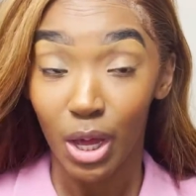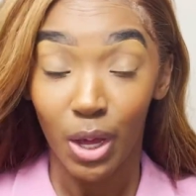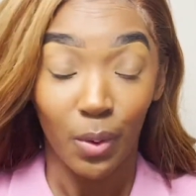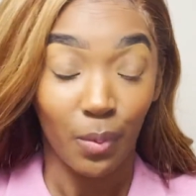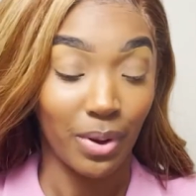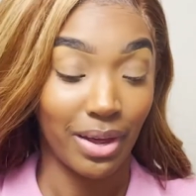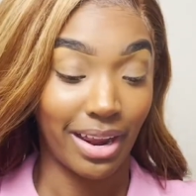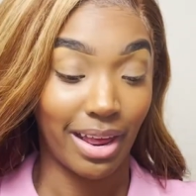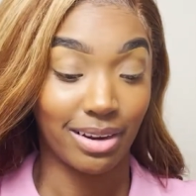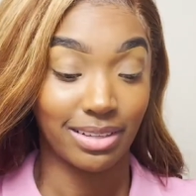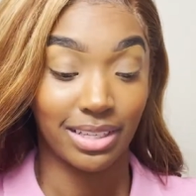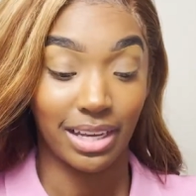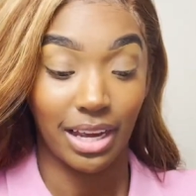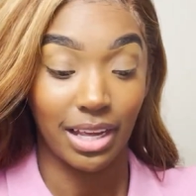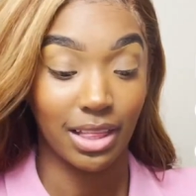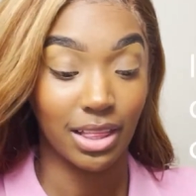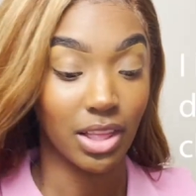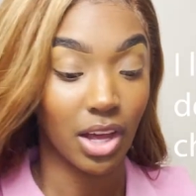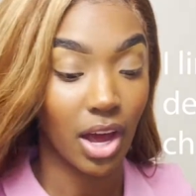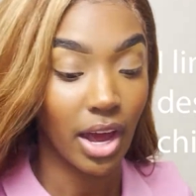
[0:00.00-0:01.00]
without a
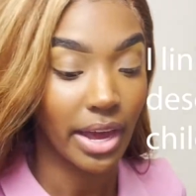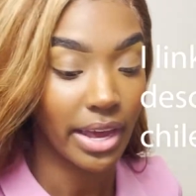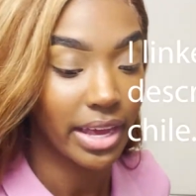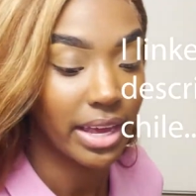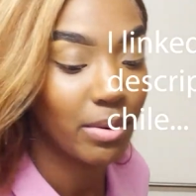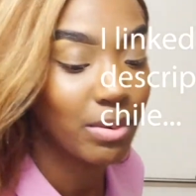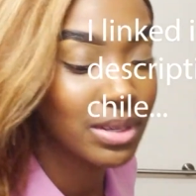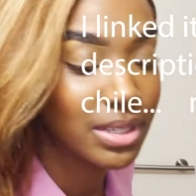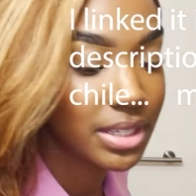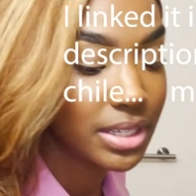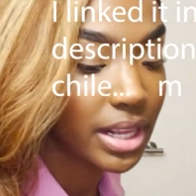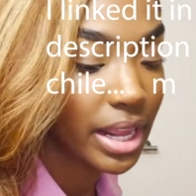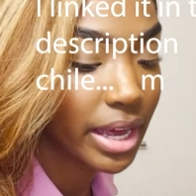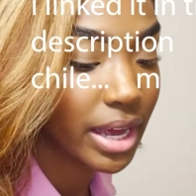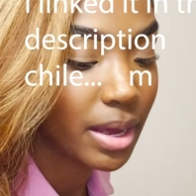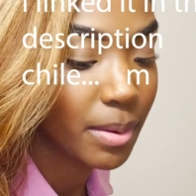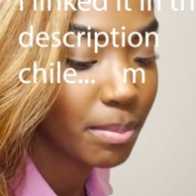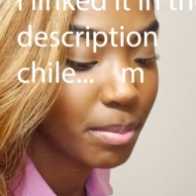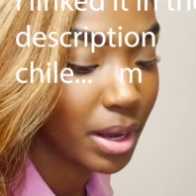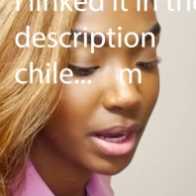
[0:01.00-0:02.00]
second thought. It was in like a
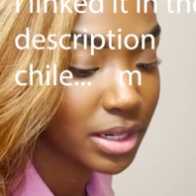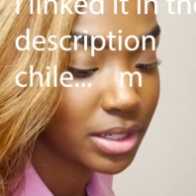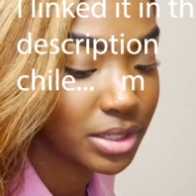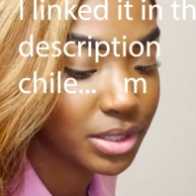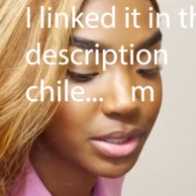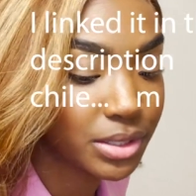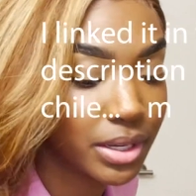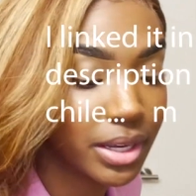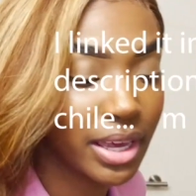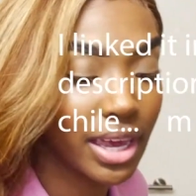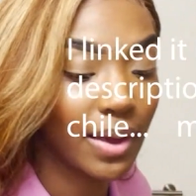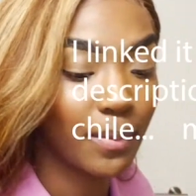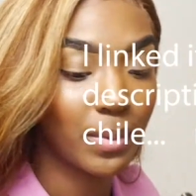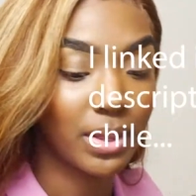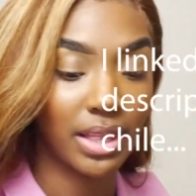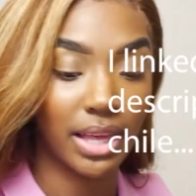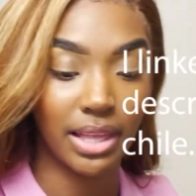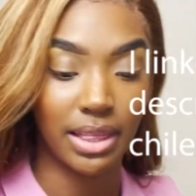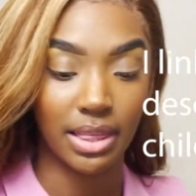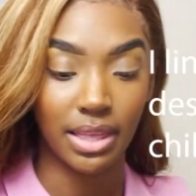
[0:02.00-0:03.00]
bundle. It came with
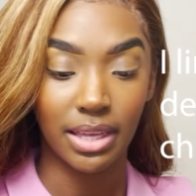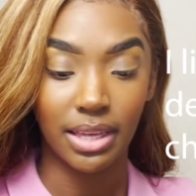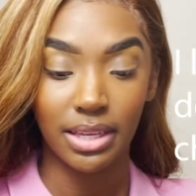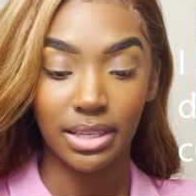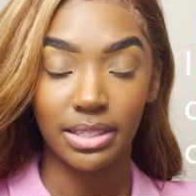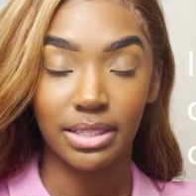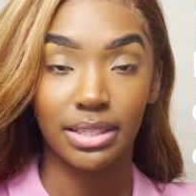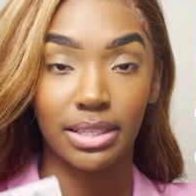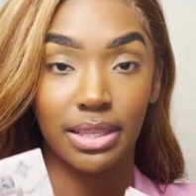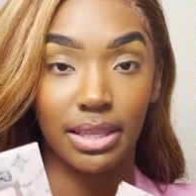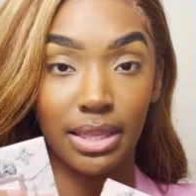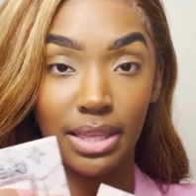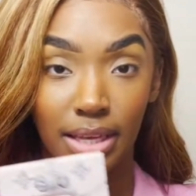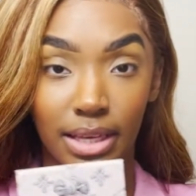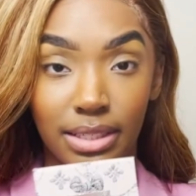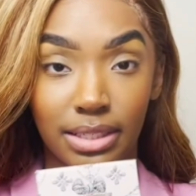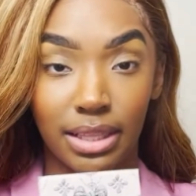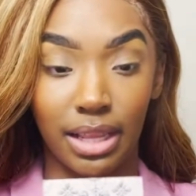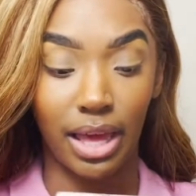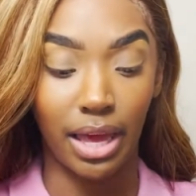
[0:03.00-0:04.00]
like this
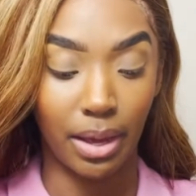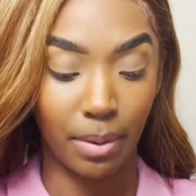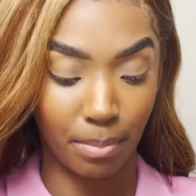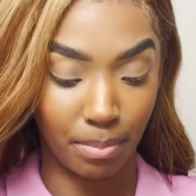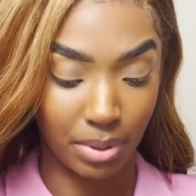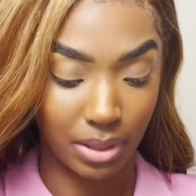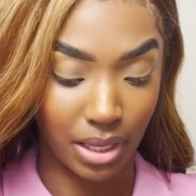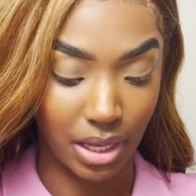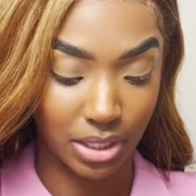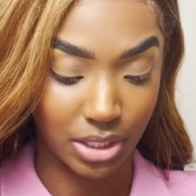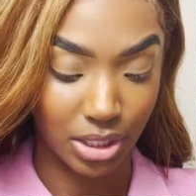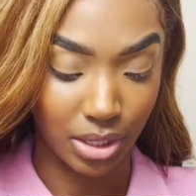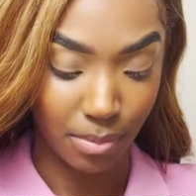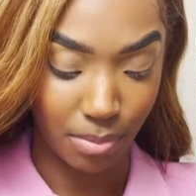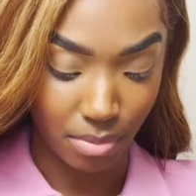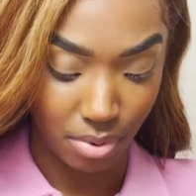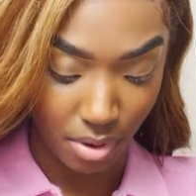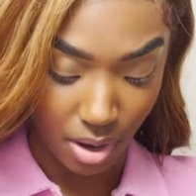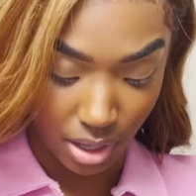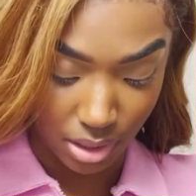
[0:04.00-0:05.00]
like blush and
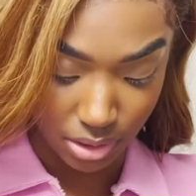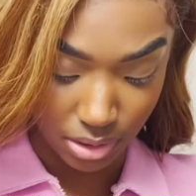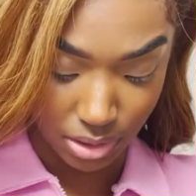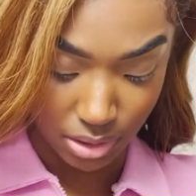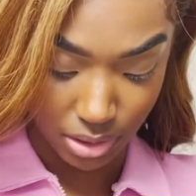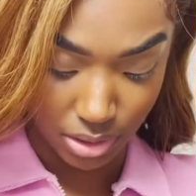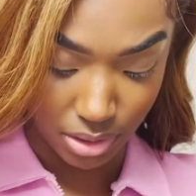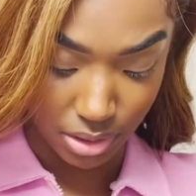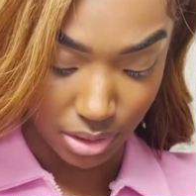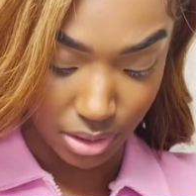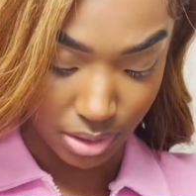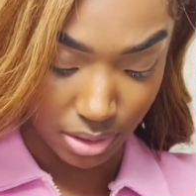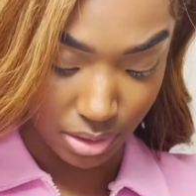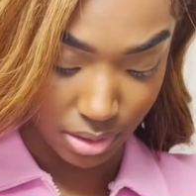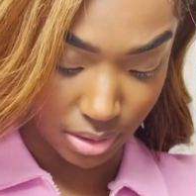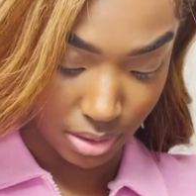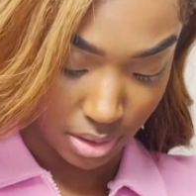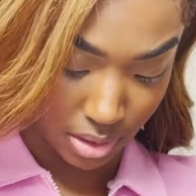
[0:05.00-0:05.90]
bronzer